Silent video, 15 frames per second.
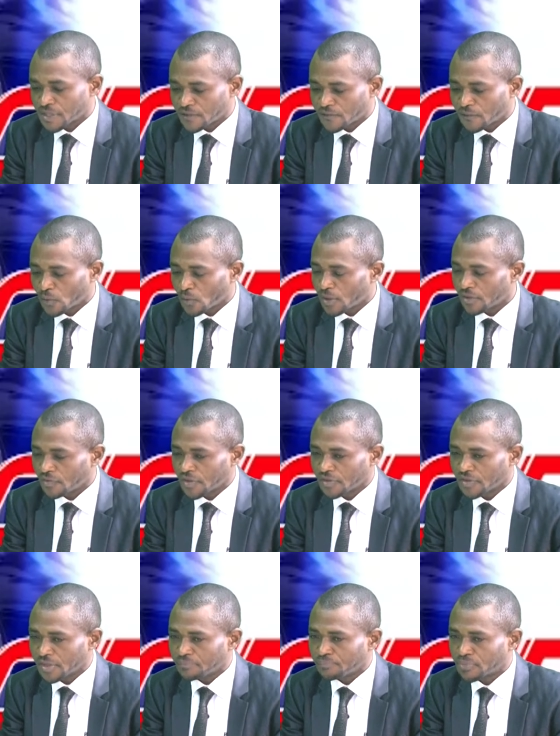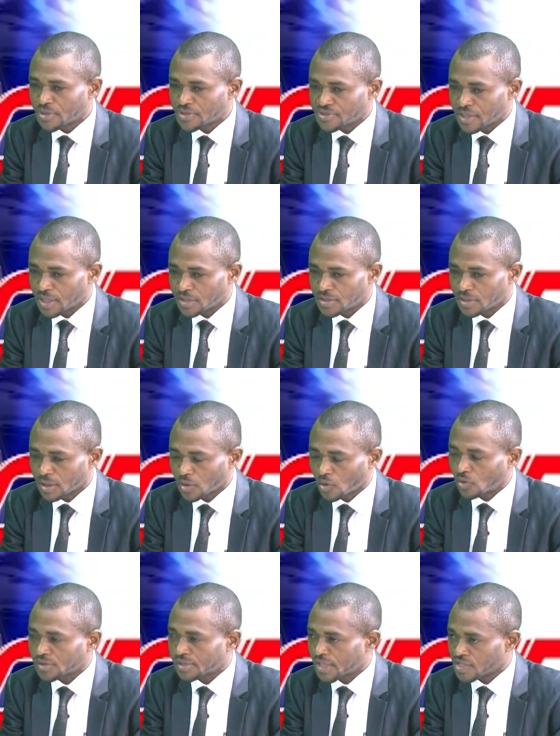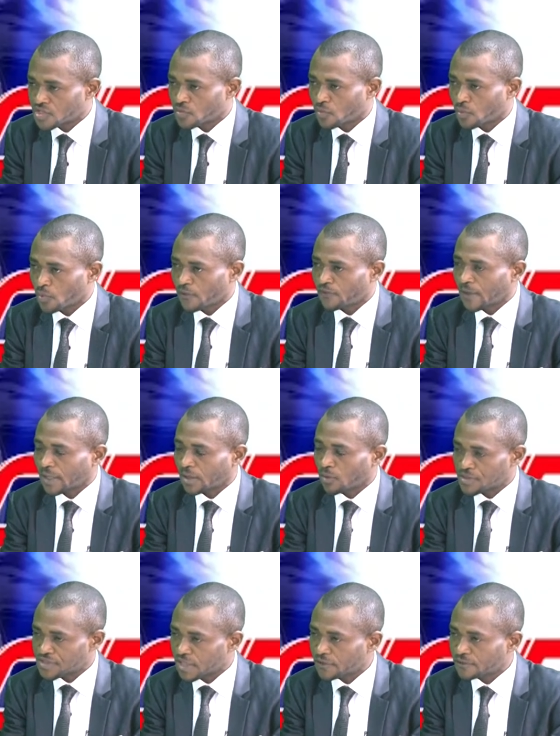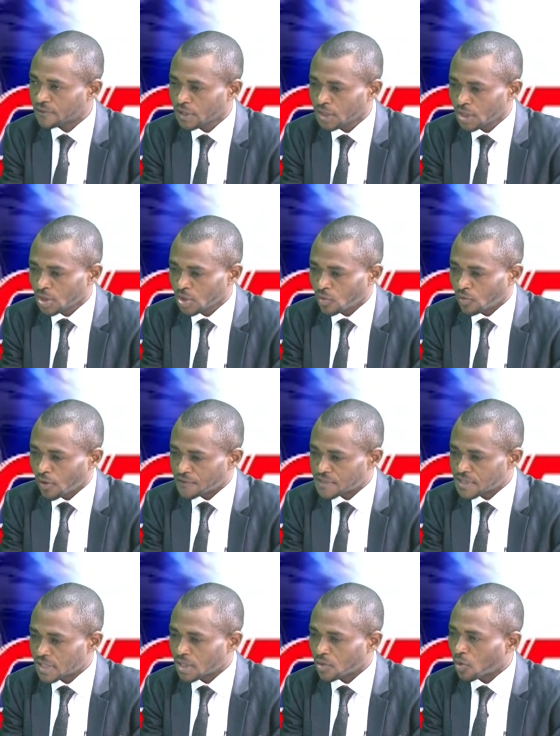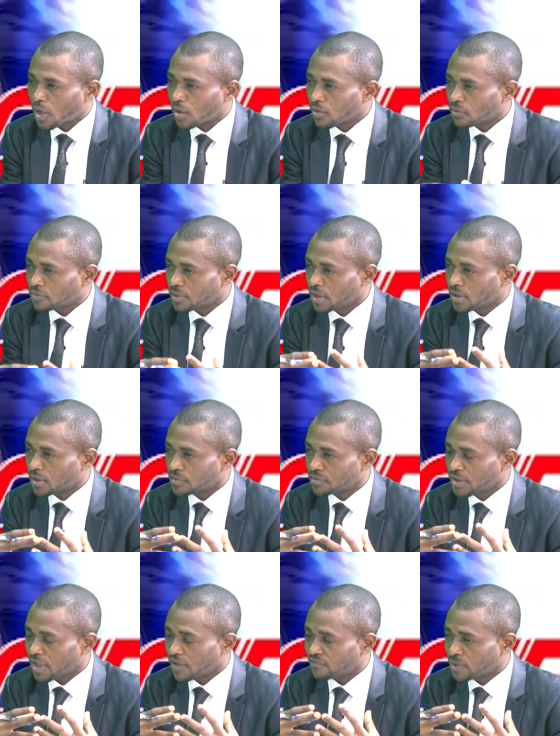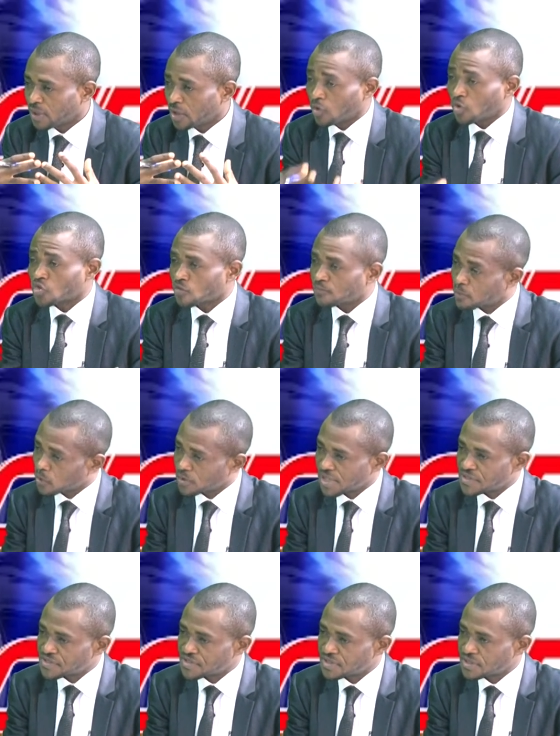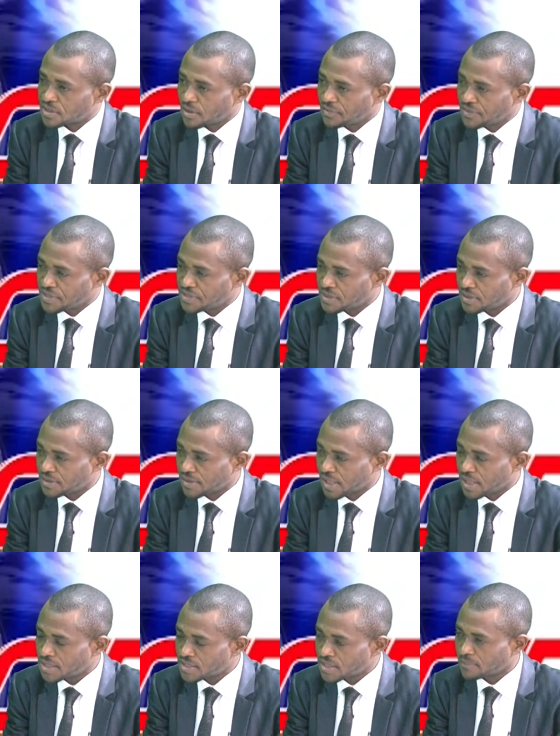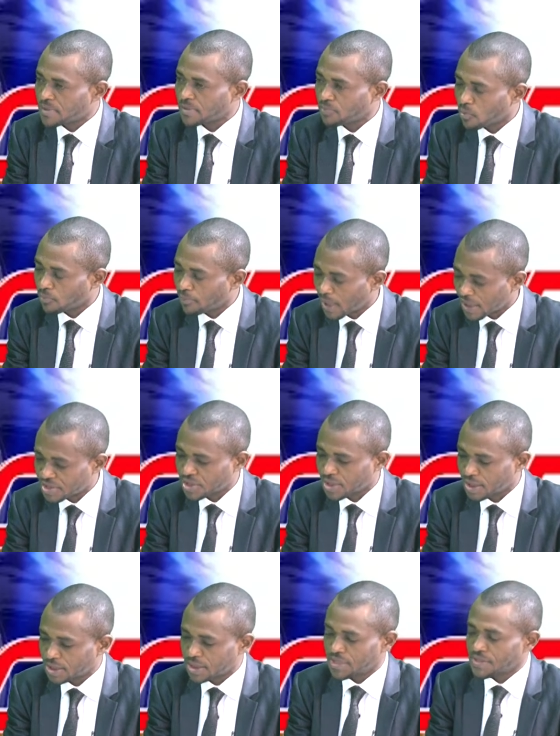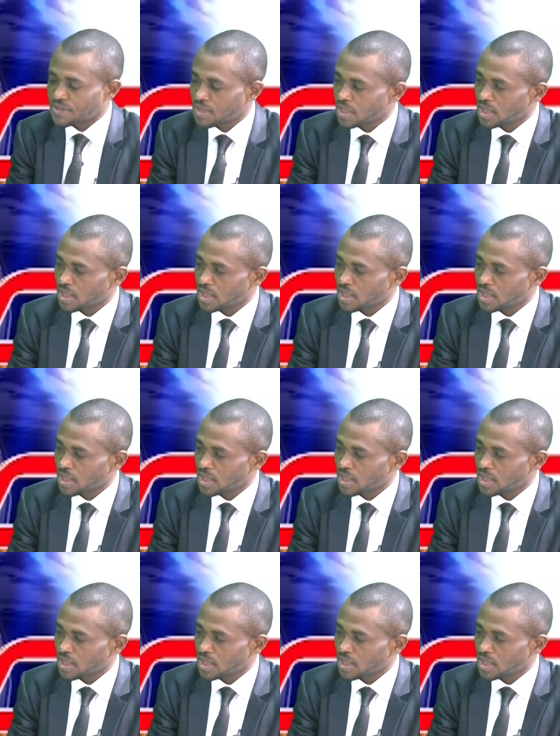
following the present context we find ourselves? We have seen how there have been a lot of protests these days, people marching against